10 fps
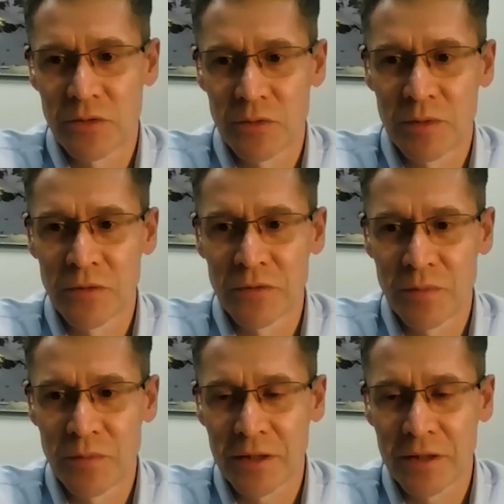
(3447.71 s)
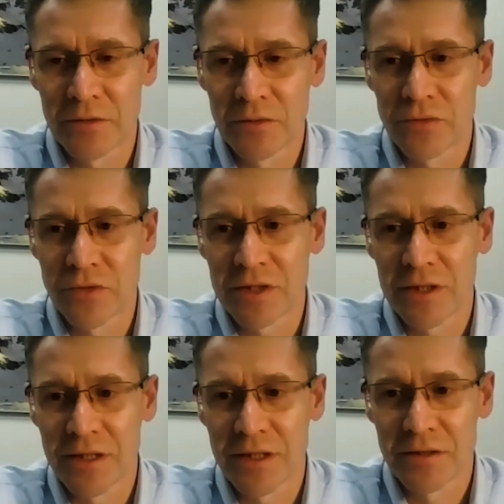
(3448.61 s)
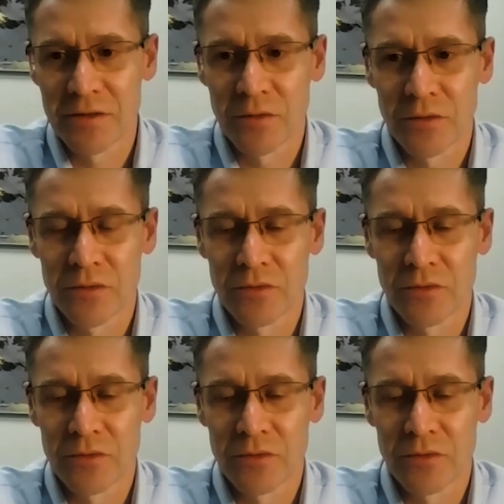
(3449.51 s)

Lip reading: to be moved back to risky assets or